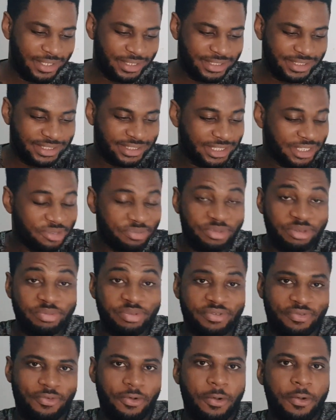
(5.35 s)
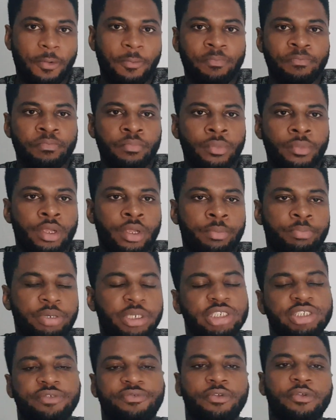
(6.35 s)
seen me before
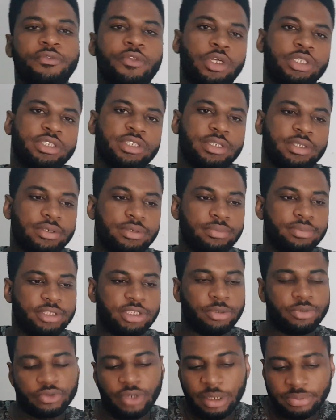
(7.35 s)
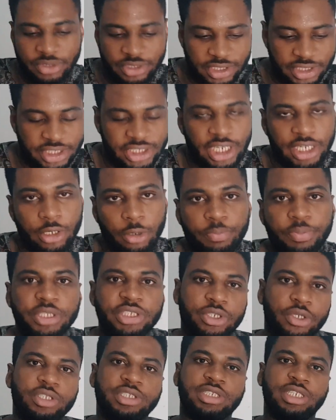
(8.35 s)
please if you've not subscribed to this channel please
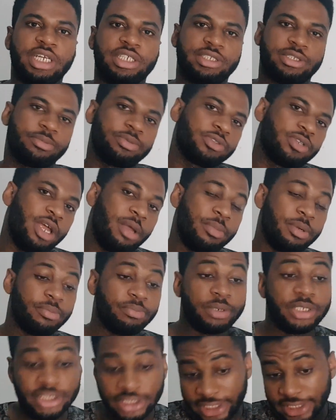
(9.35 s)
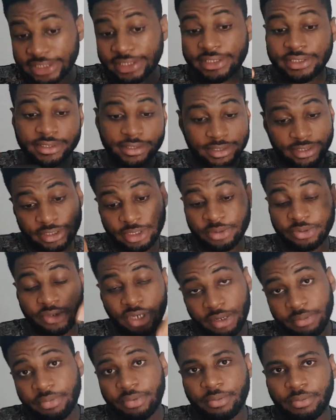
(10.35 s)
consider subscribing please hit the subscribe